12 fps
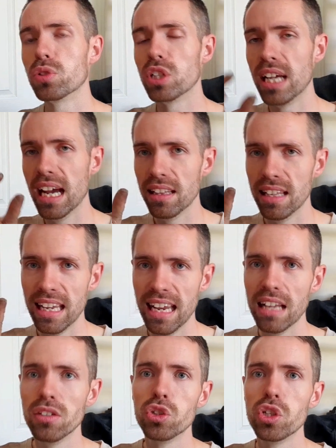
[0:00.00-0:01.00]
to get the
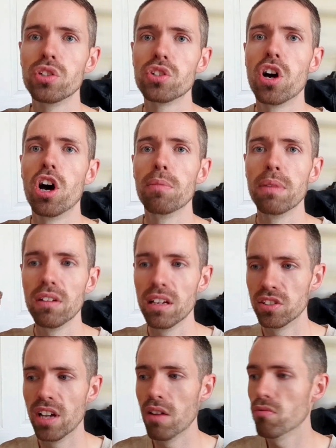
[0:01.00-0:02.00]
engine timing
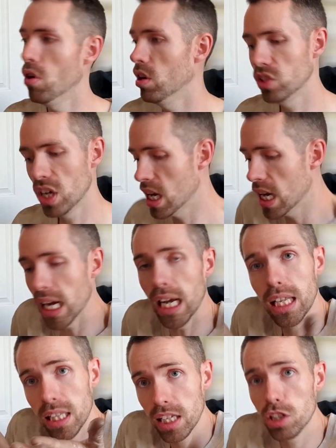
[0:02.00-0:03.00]
exact right.
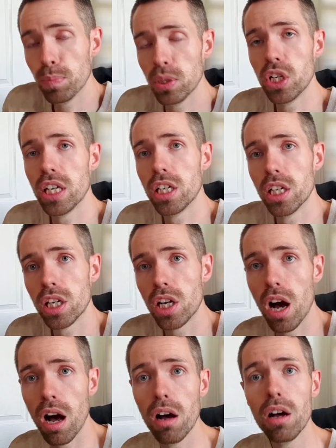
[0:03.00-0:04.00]
In this particular
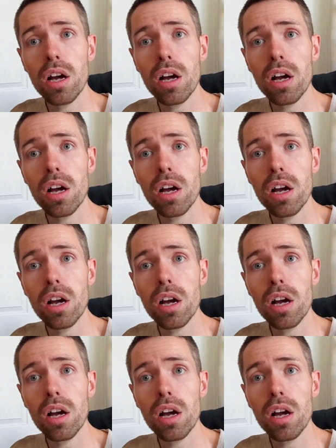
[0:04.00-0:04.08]
car,